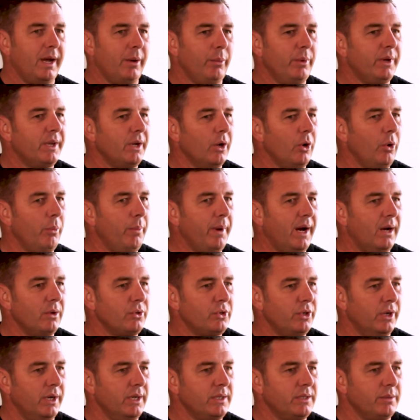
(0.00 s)
how we go about
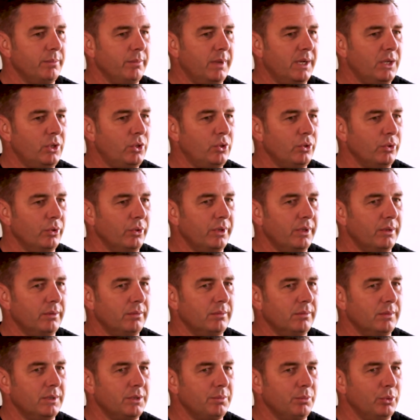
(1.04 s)
trying to make sure that
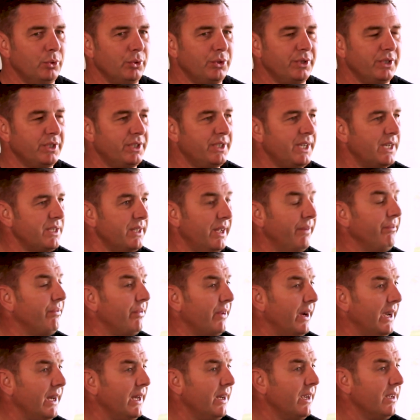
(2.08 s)
there's more success than
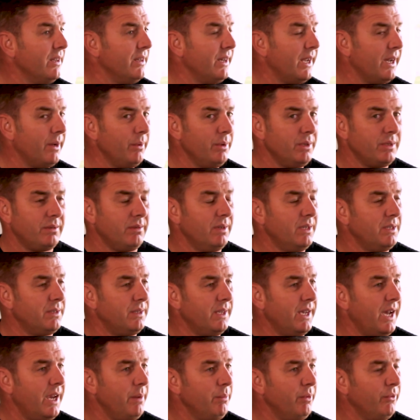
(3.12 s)
failure now is
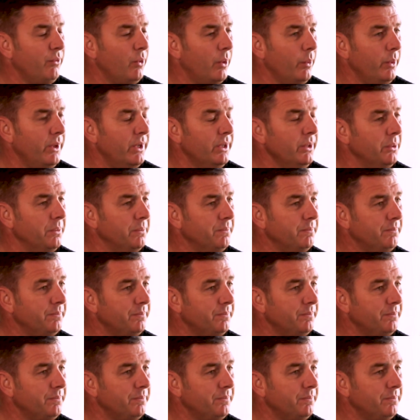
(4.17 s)
the aim of what we do.